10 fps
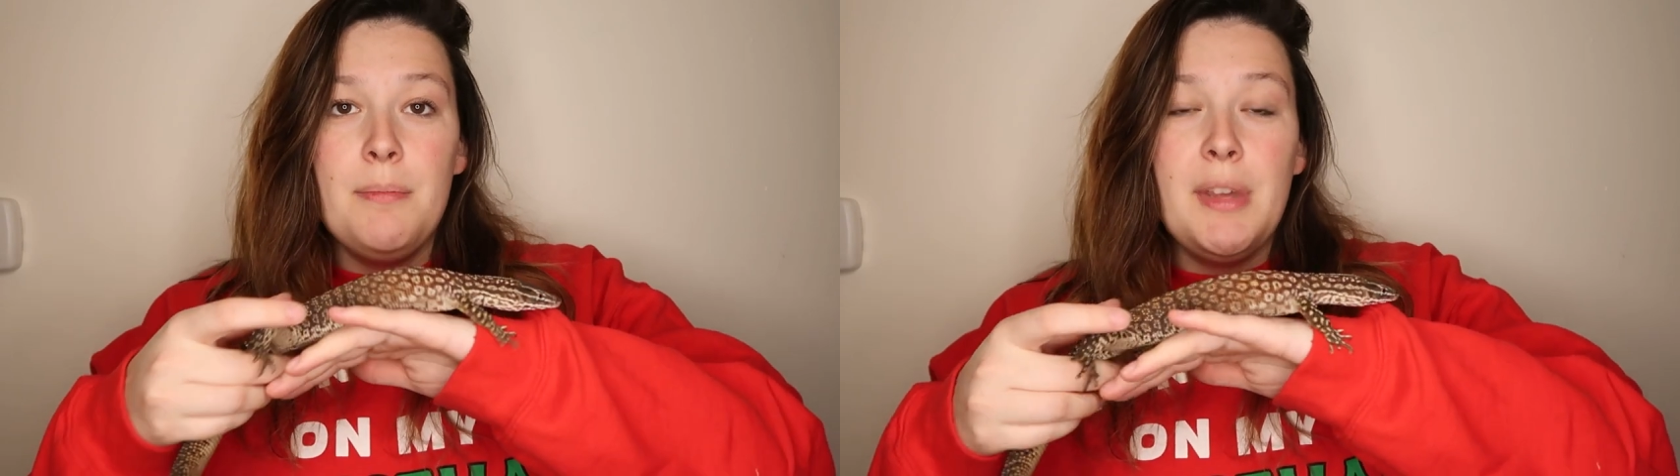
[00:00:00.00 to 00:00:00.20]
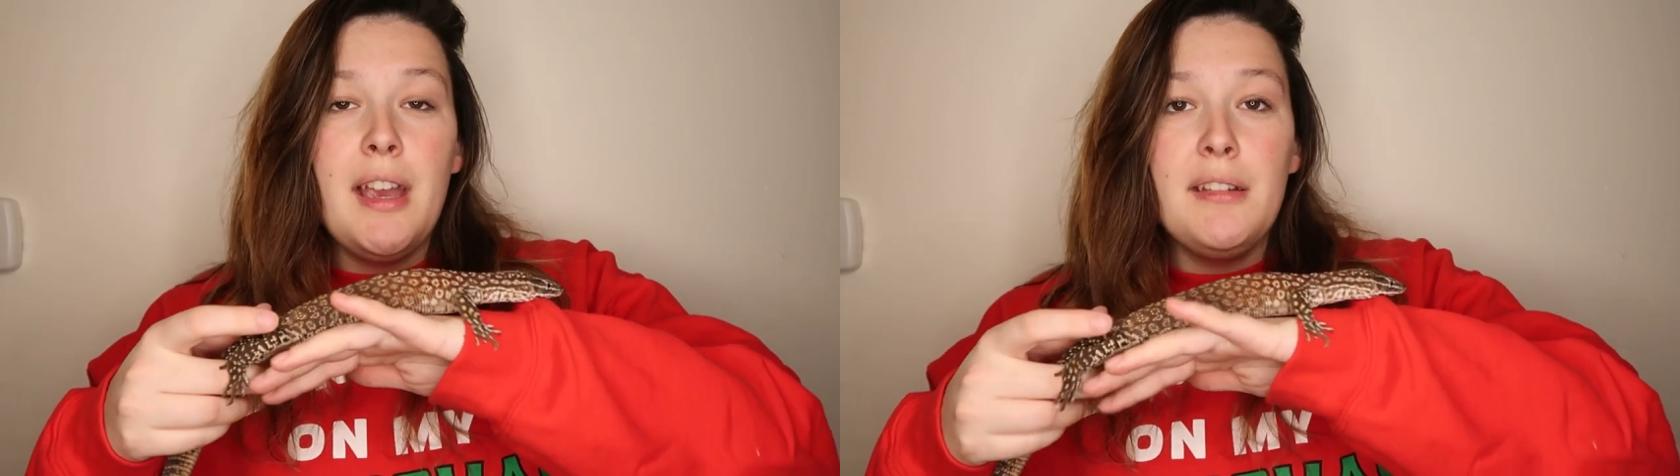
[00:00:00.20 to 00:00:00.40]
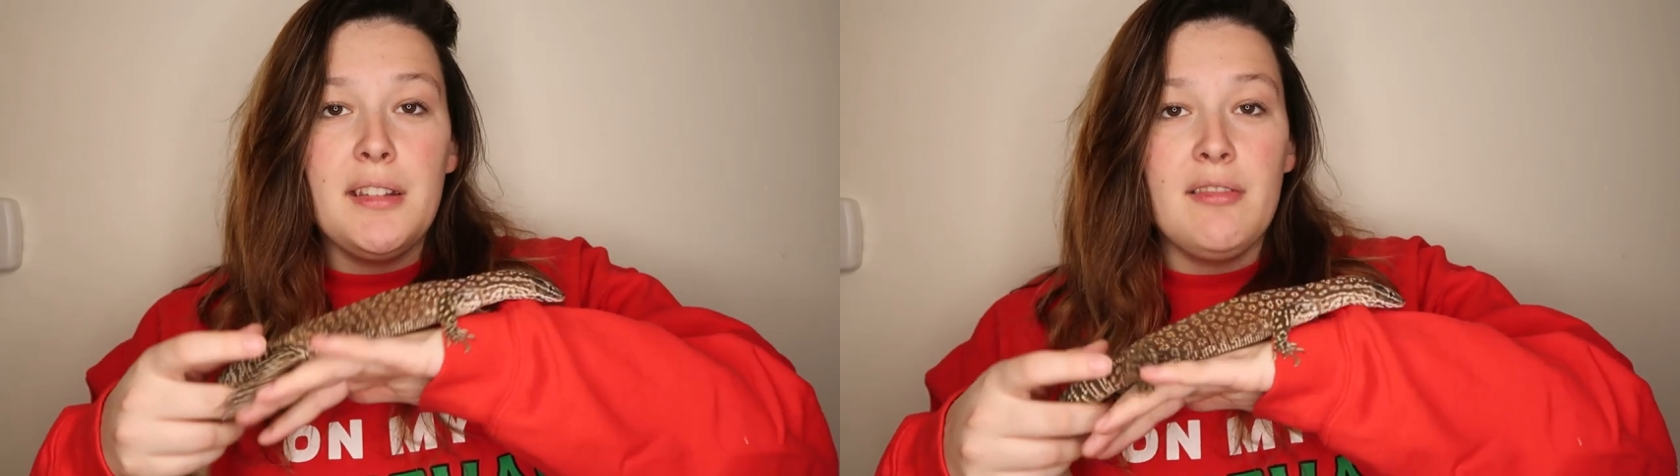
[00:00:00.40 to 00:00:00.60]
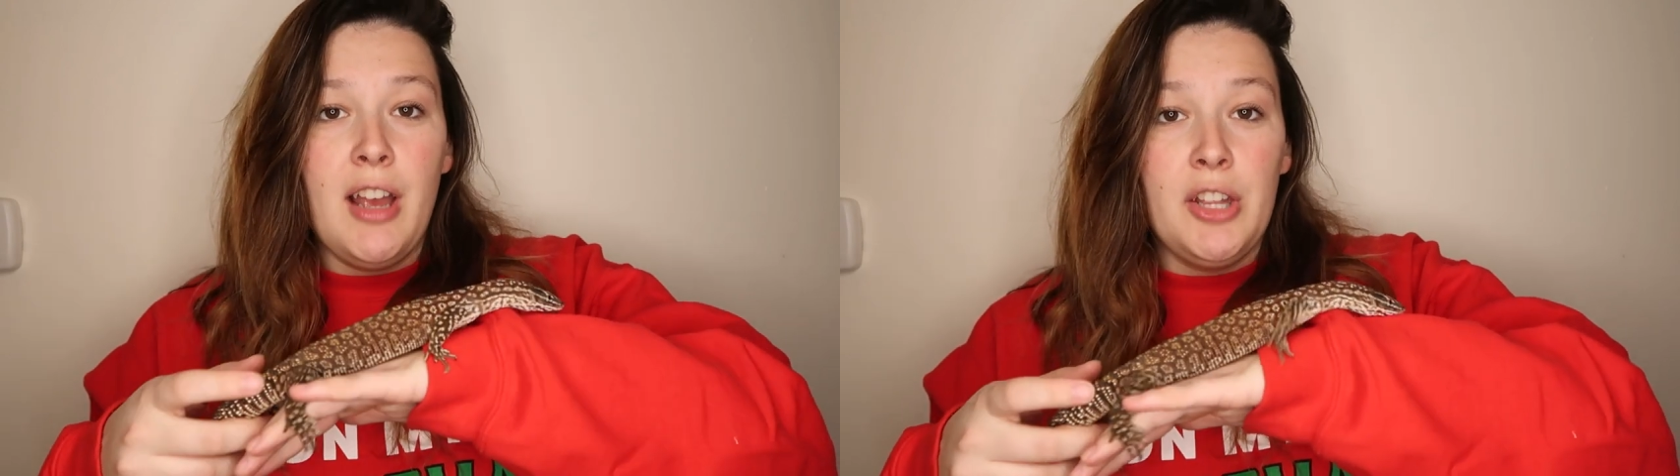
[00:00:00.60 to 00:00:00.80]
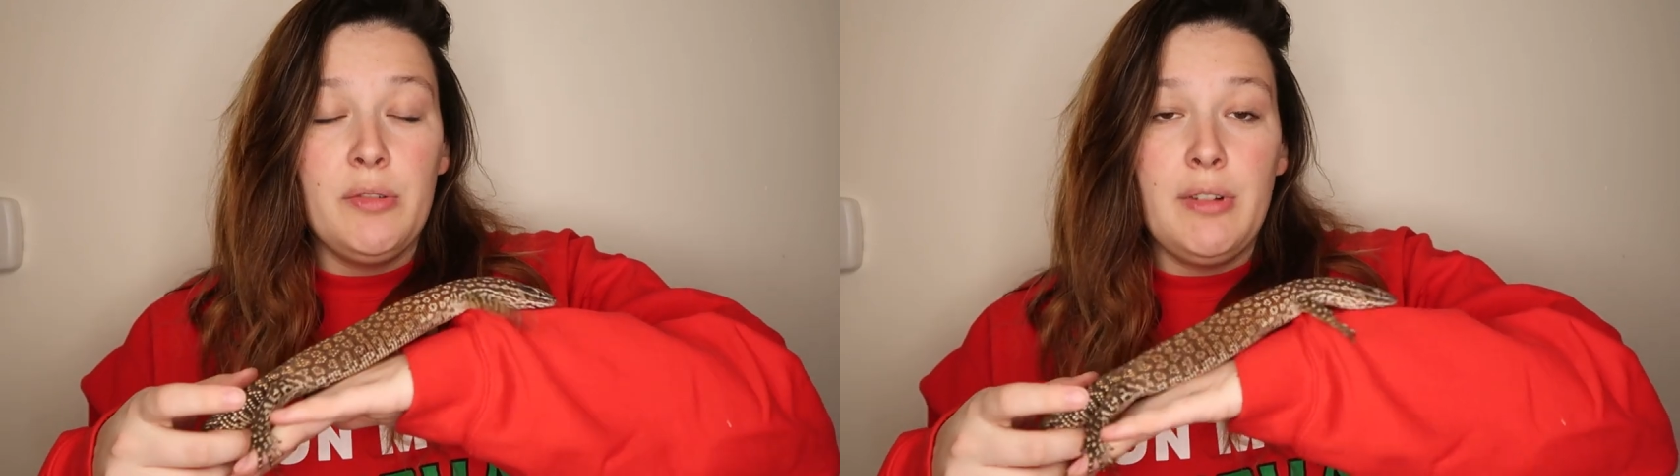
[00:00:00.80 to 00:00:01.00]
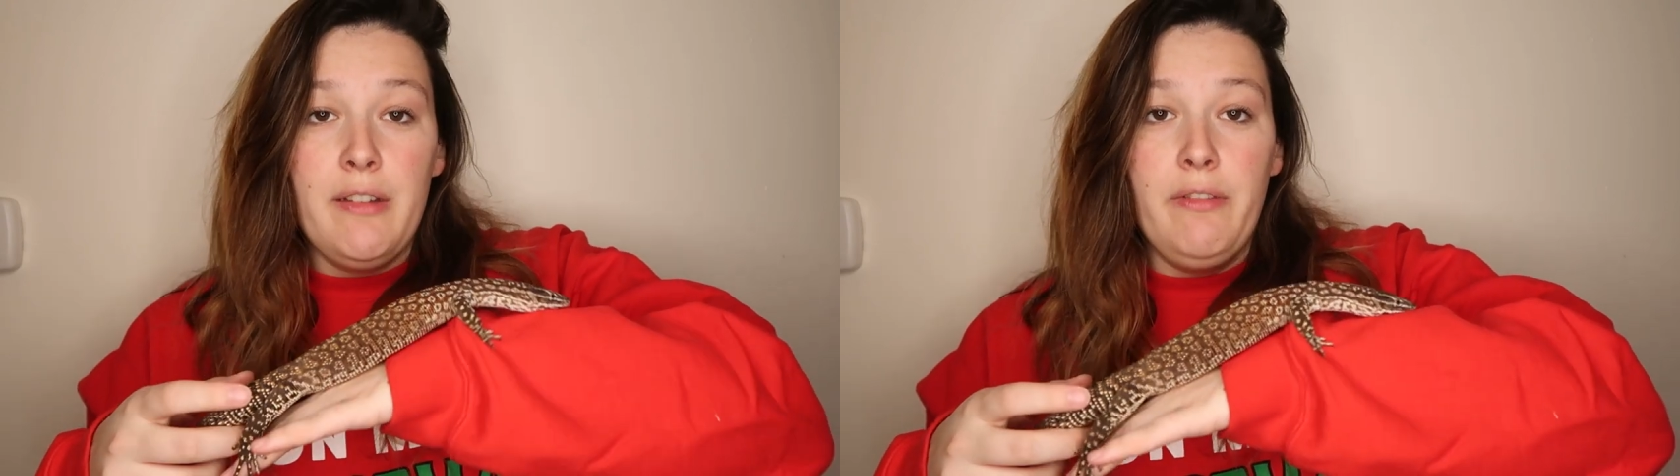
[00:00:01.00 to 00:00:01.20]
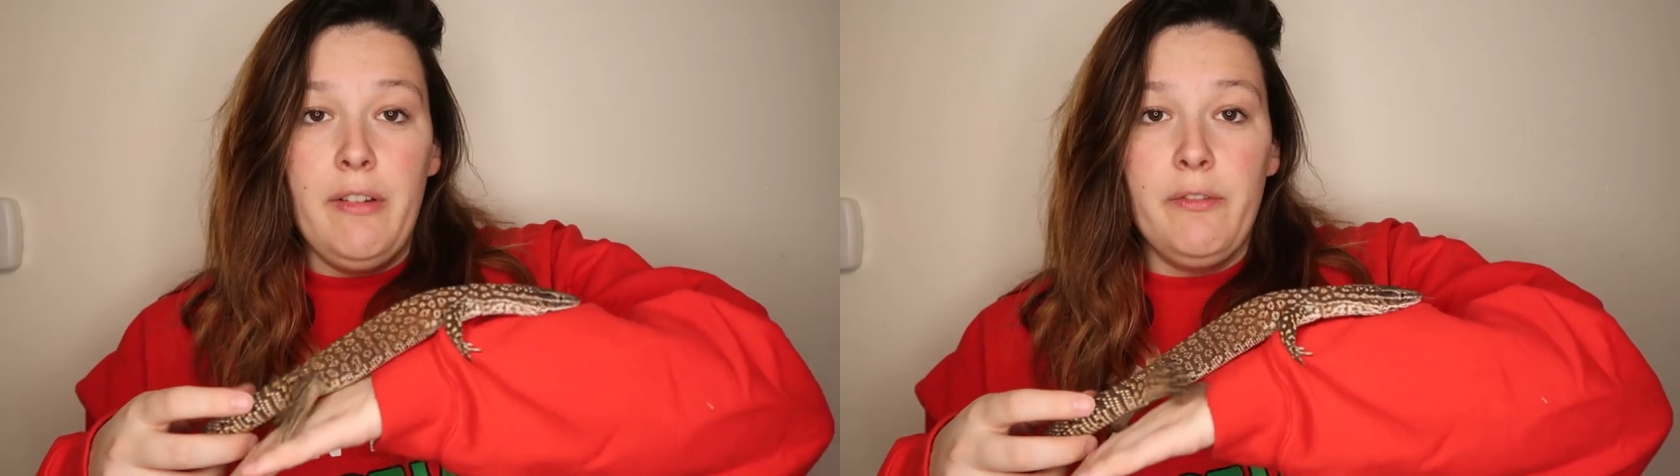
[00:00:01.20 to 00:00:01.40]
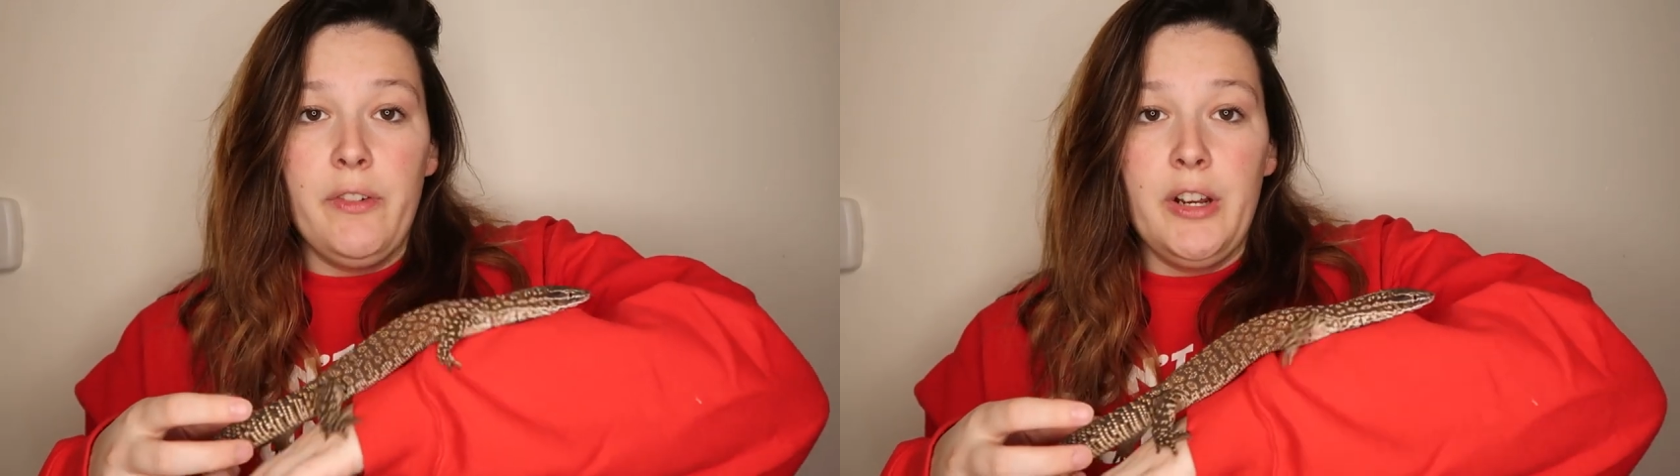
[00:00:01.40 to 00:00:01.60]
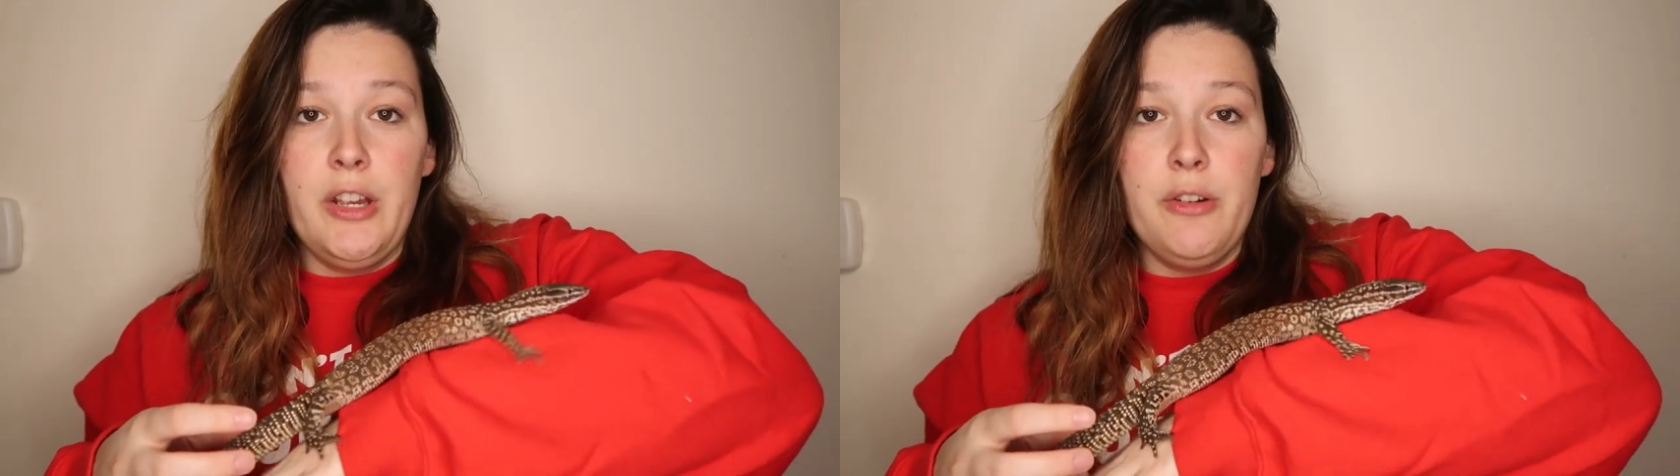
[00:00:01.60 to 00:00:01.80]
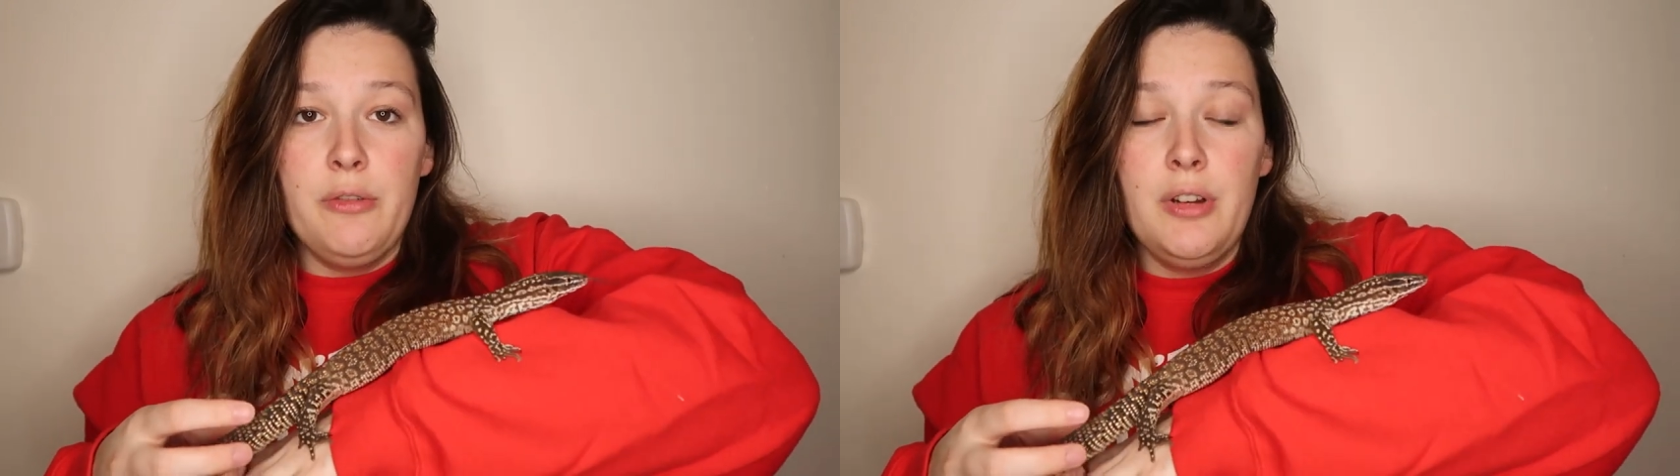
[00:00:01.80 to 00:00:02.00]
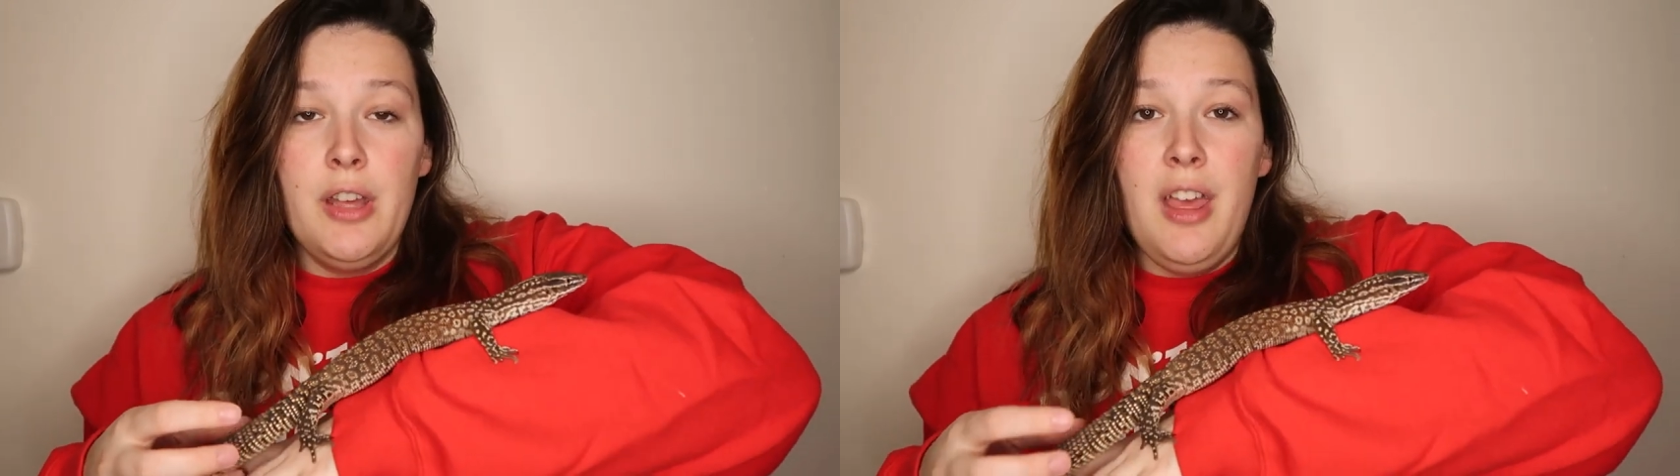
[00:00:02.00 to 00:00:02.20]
because it's not the right fit for you,